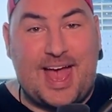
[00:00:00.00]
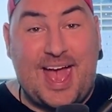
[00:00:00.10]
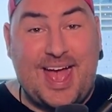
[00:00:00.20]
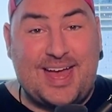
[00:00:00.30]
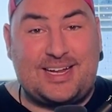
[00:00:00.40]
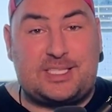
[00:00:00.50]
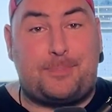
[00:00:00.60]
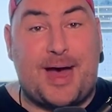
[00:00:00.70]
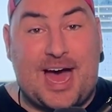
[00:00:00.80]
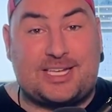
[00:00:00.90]
and it's
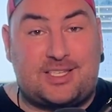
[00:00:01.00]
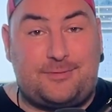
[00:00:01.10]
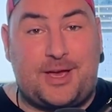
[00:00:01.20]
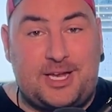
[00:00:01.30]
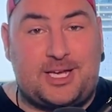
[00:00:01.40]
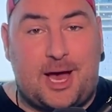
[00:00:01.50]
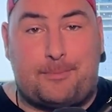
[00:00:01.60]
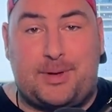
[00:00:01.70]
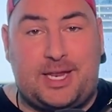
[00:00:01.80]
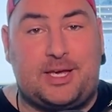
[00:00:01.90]
passive income,
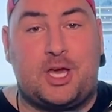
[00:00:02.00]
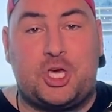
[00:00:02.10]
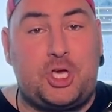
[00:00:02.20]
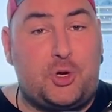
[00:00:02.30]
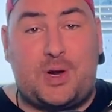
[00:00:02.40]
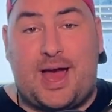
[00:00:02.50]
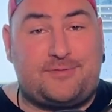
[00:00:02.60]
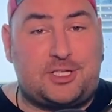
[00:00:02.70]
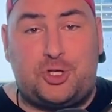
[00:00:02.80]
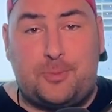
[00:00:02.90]
meaning you don't have
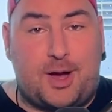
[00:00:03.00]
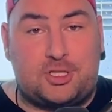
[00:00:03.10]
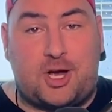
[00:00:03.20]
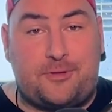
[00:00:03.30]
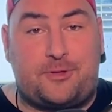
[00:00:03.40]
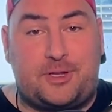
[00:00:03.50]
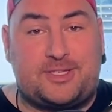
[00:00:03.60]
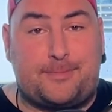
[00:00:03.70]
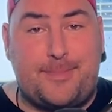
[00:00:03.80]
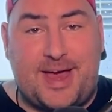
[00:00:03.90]
to do much other than
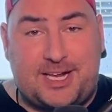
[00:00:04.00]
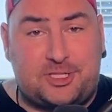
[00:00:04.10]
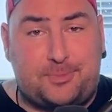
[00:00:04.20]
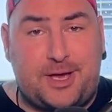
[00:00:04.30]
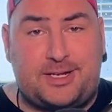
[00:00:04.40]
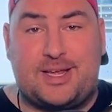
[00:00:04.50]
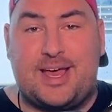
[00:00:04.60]
some management